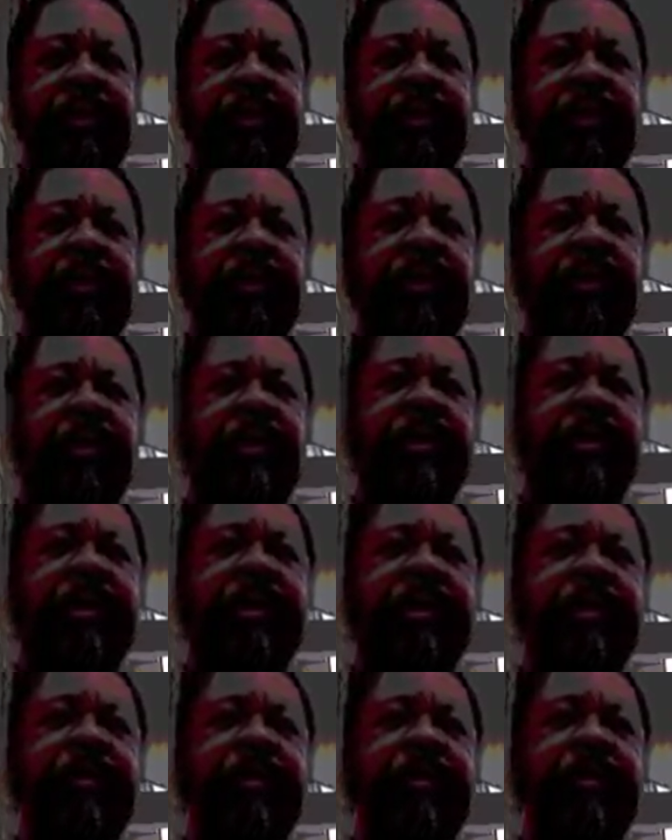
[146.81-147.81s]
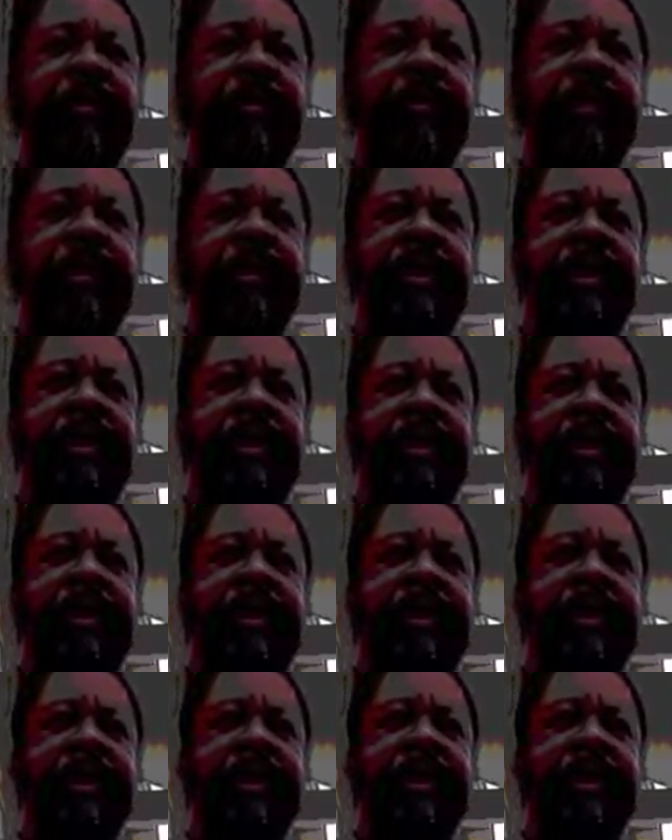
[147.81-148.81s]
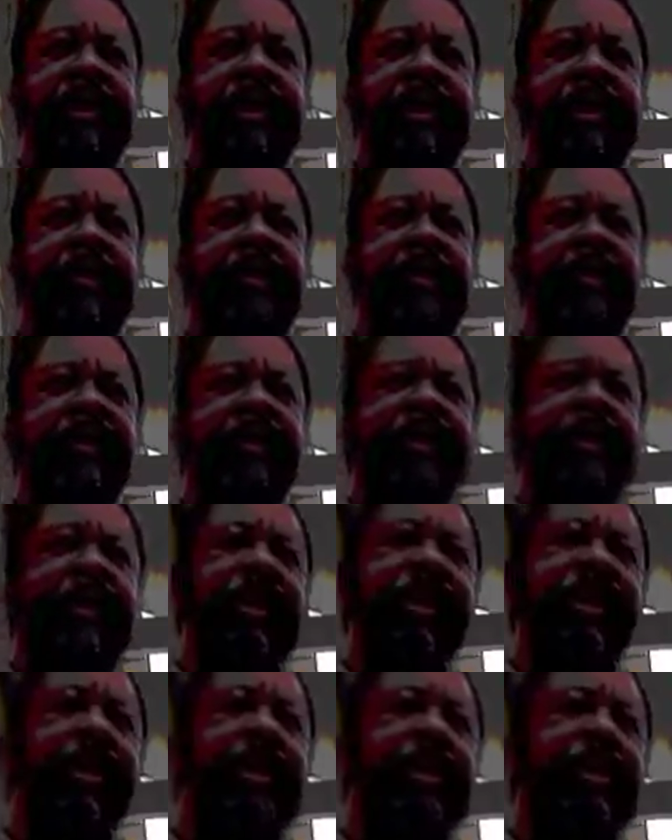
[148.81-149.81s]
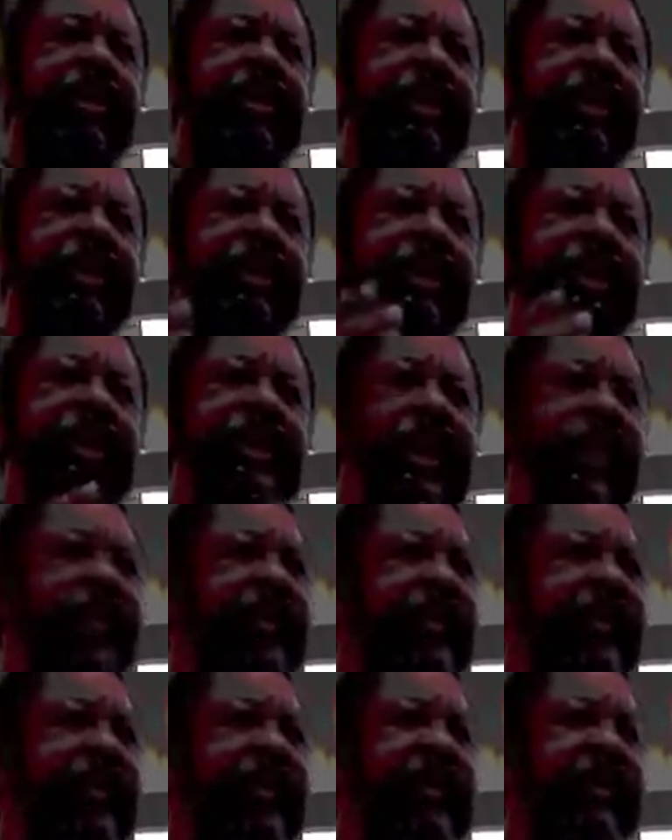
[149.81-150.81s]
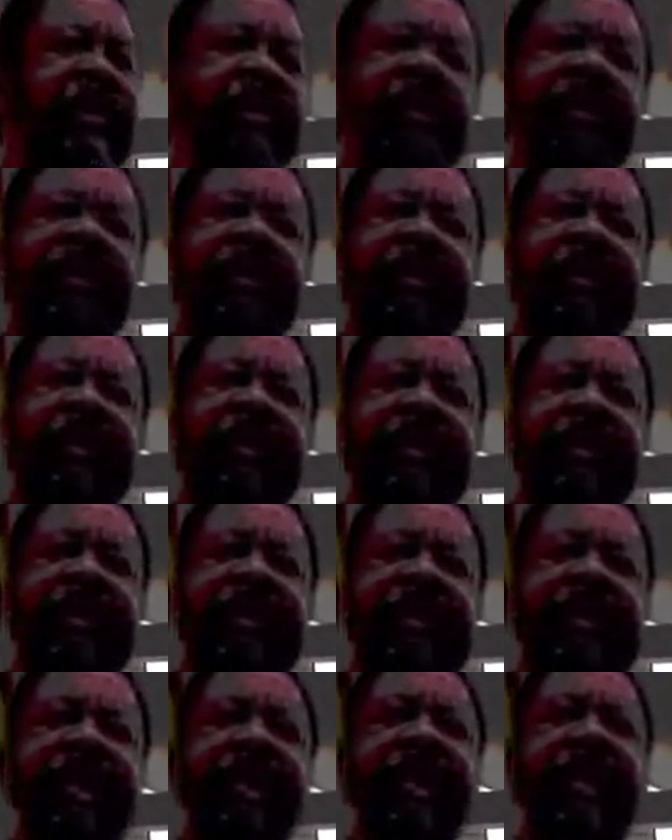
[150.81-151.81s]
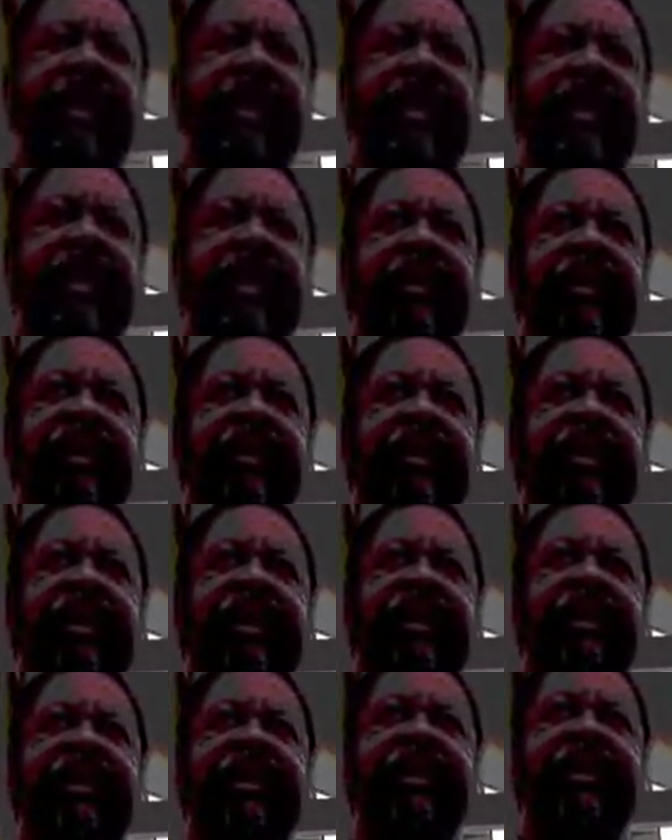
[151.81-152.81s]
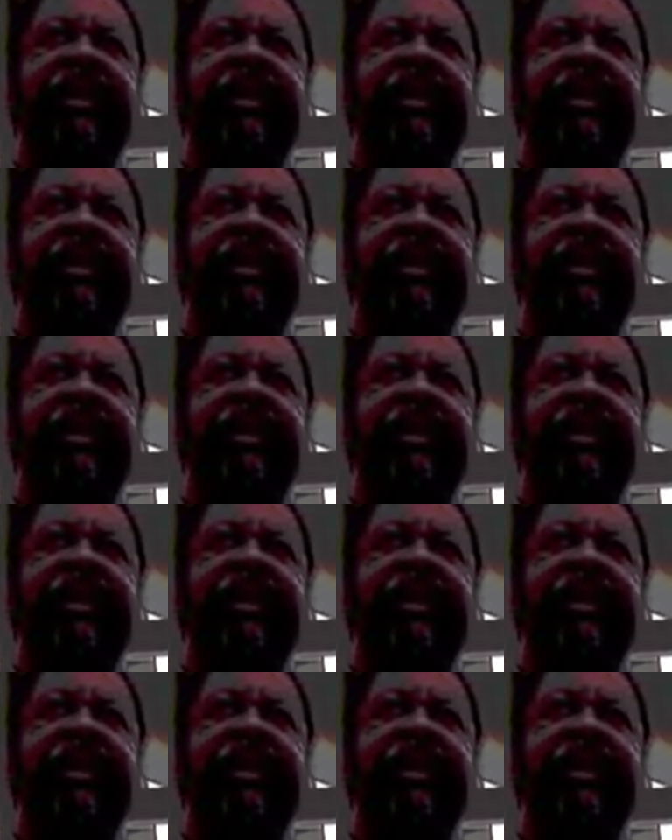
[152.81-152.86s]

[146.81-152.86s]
that the Lord has put put here through the uh, through these Edomites through the left hand side for us